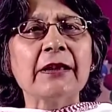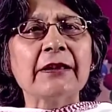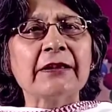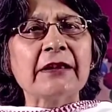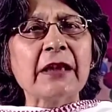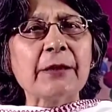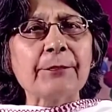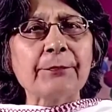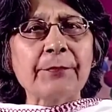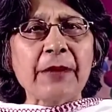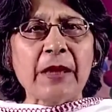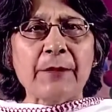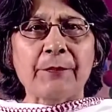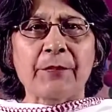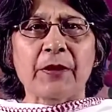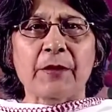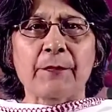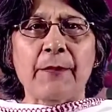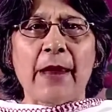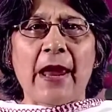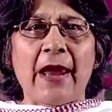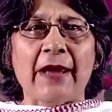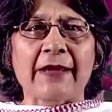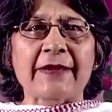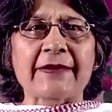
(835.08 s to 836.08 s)
the
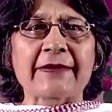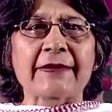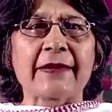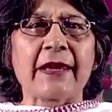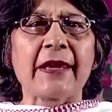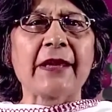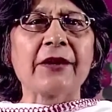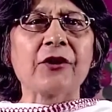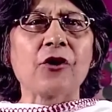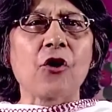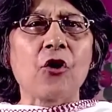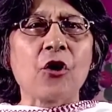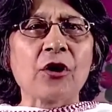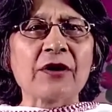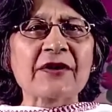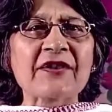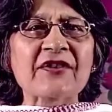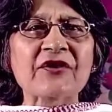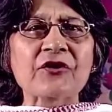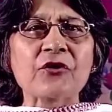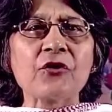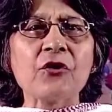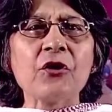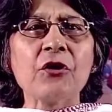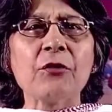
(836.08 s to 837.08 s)
paperbacks, and
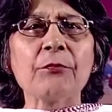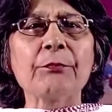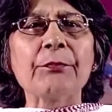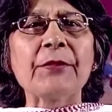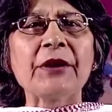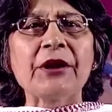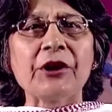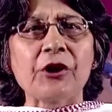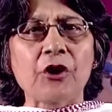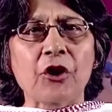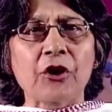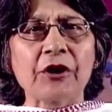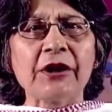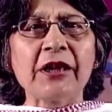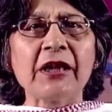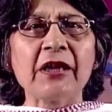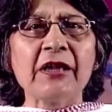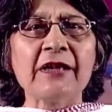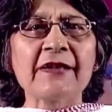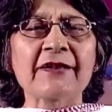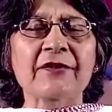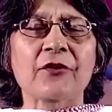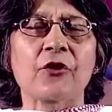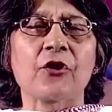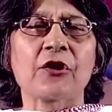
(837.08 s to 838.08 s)
also
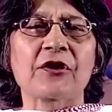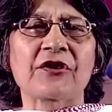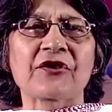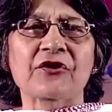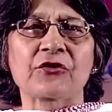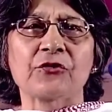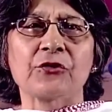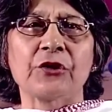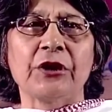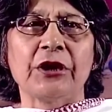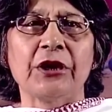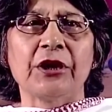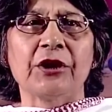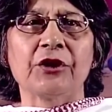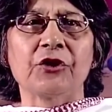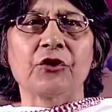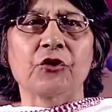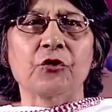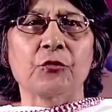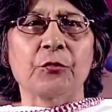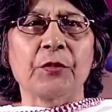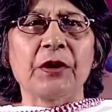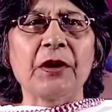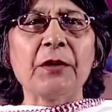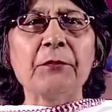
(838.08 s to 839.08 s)
periodicals also need
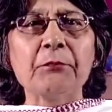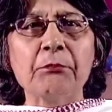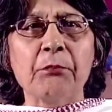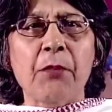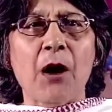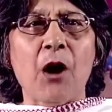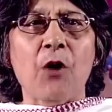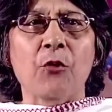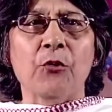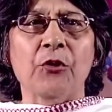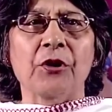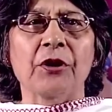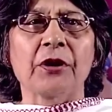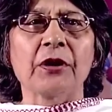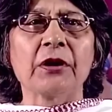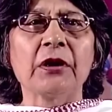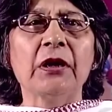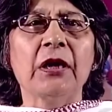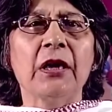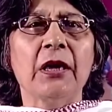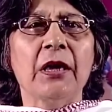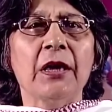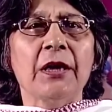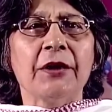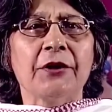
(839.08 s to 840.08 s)
to be bound.
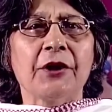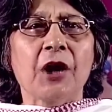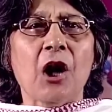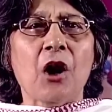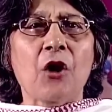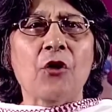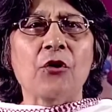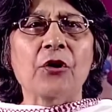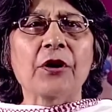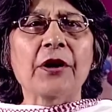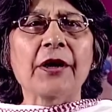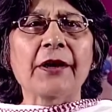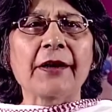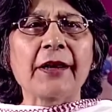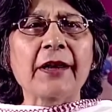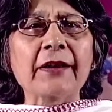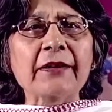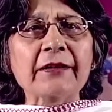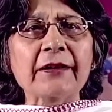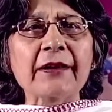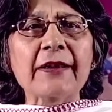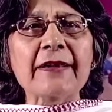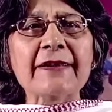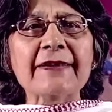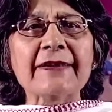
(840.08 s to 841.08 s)
Now,
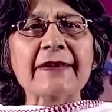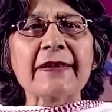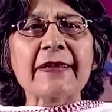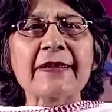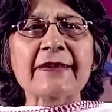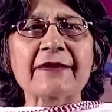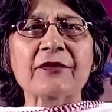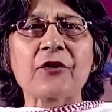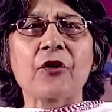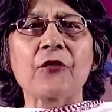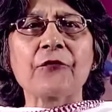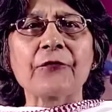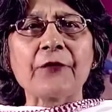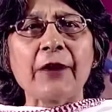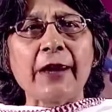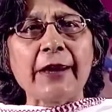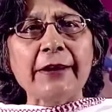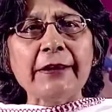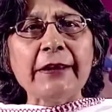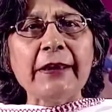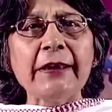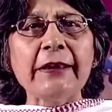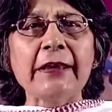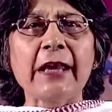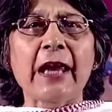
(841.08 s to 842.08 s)
characteristics of
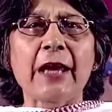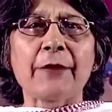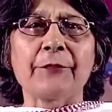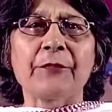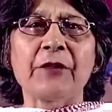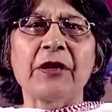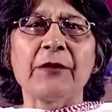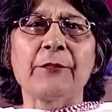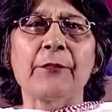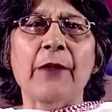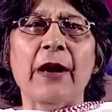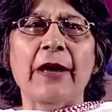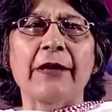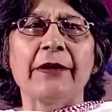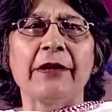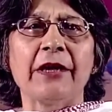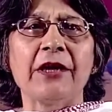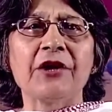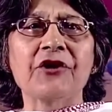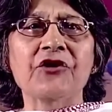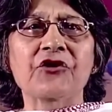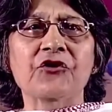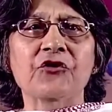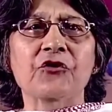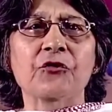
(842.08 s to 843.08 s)
any library
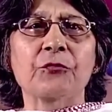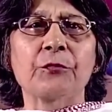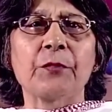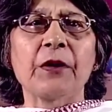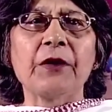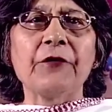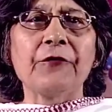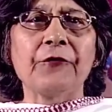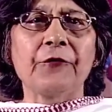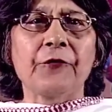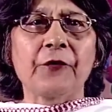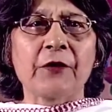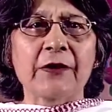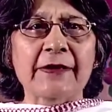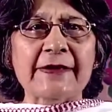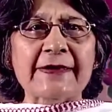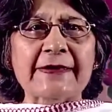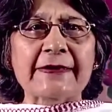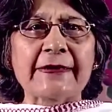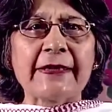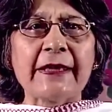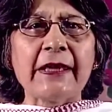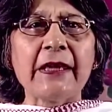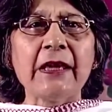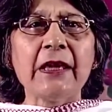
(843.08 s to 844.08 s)
binding should be,
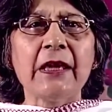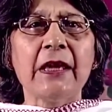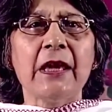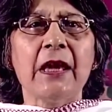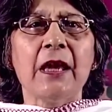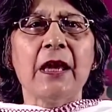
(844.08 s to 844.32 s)
firstly,